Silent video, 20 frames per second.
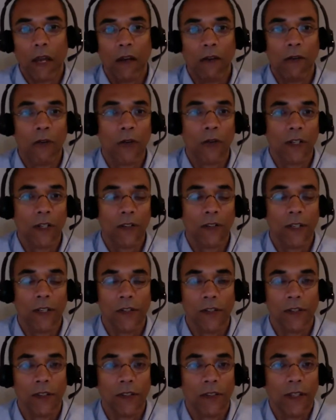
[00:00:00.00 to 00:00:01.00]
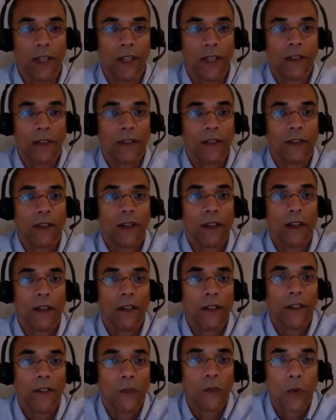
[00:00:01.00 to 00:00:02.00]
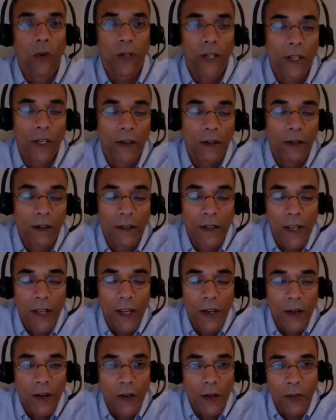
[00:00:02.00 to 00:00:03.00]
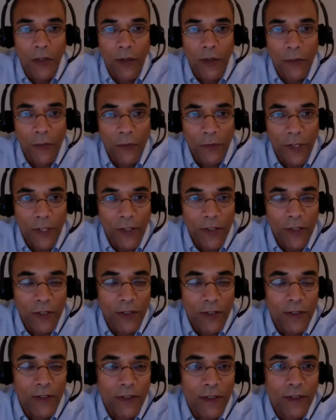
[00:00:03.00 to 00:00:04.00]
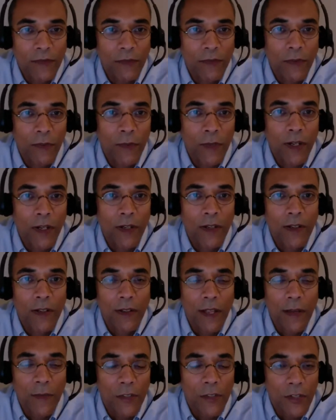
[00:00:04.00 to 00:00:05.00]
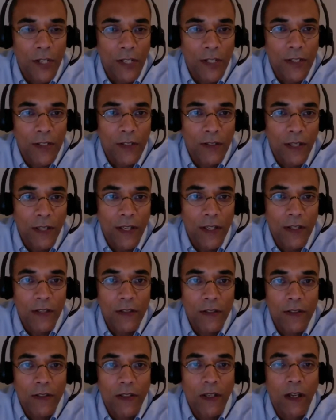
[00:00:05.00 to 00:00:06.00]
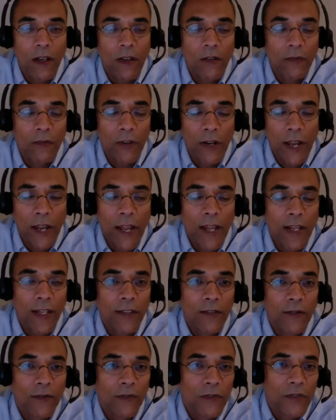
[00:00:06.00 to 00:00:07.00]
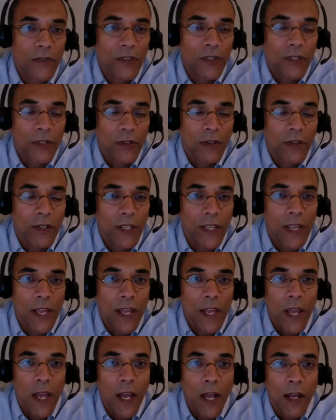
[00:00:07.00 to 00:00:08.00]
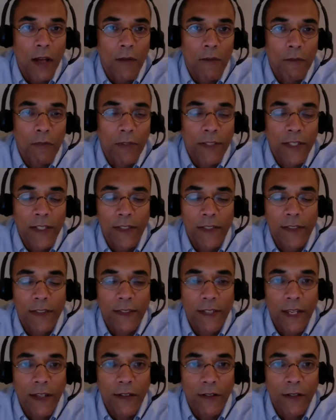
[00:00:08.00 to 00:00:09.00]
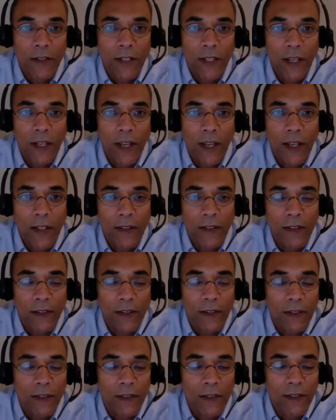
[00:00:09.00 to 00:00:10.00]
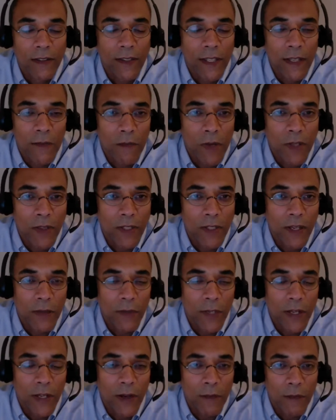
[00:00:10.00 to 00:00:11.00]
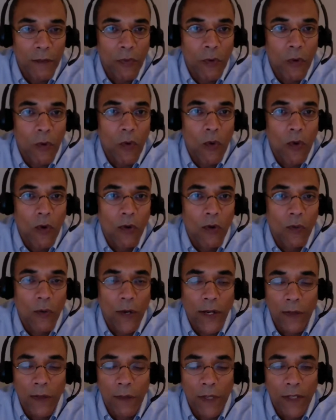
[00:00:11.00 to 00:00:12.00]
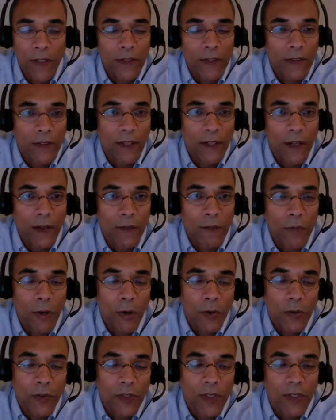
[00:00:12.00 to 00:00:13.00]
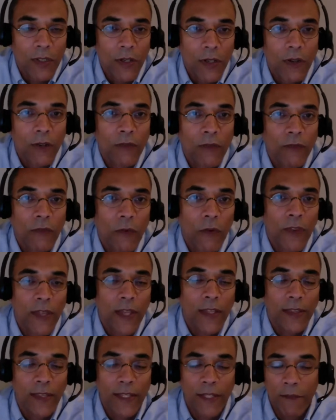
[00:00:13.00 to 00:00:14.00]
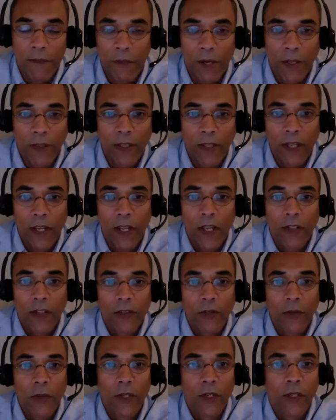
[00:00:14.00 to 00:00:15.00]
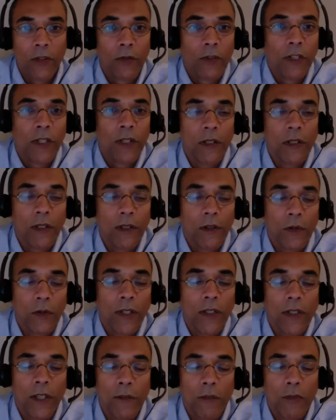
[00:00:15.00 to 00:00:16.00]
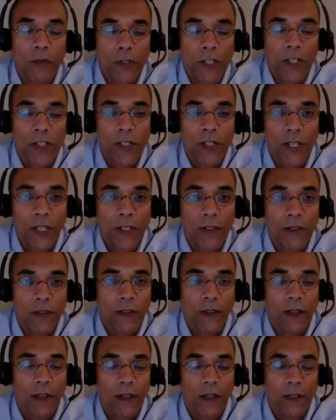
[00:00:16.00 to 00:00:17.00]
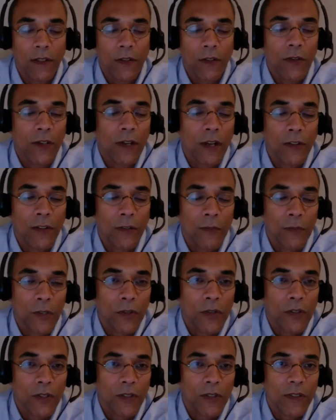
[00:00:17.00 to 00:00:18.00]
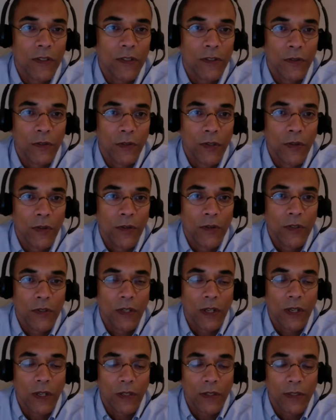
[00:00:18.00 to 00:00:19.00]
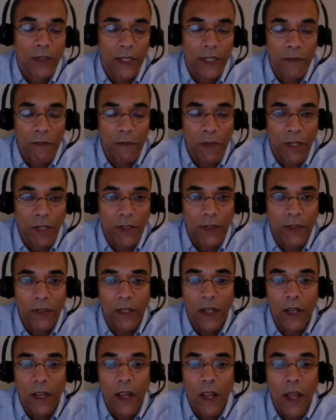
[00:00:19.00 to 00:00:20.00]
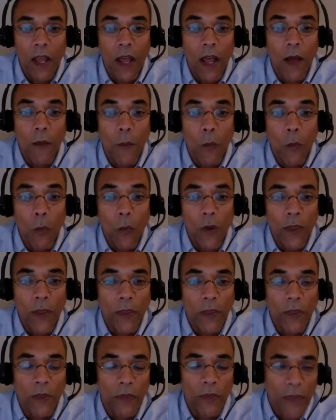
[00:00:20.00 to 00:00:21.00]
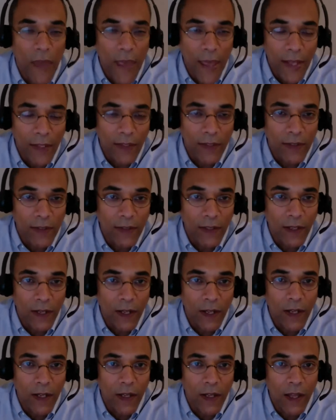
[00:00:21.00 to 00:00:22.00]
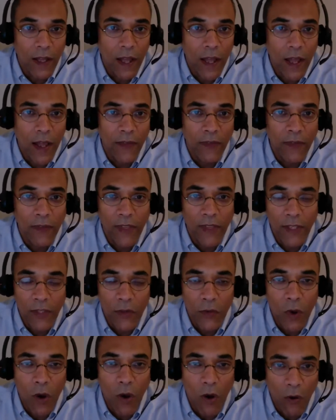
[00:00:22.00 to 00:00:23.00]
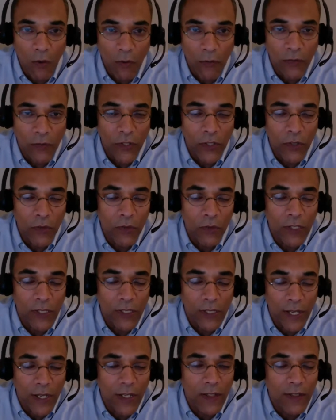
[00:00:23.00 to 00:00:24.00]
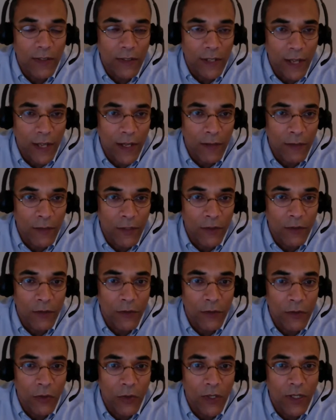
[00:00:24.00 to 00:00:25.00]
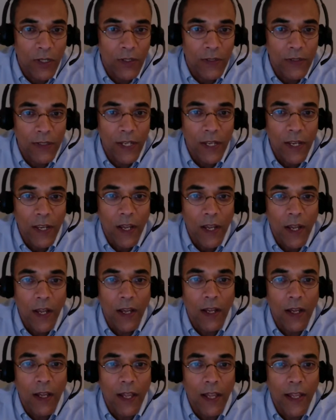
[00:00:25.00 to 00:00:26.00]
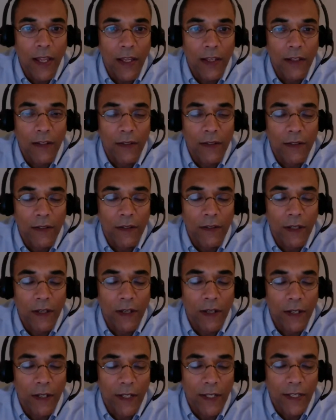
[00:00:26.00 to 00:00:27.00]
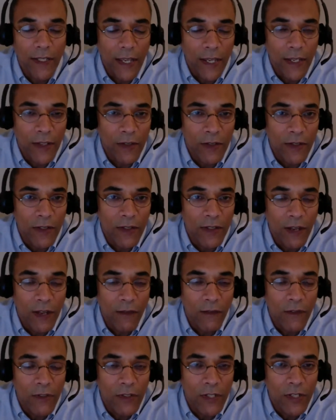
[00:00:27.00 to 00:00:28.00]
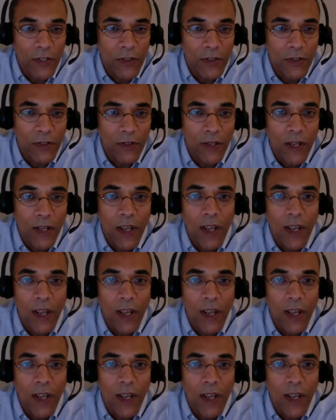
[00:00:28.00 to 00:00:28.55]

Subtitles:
an organization that is working on Earth observations from a climate change lens for ag and food security, please take a look at the theme month coming up or recommend a post for that theme month. So we greatly appreciate your contributions to those theme months. With that, I thank you all for you taking the time to join us and engage in this conversation.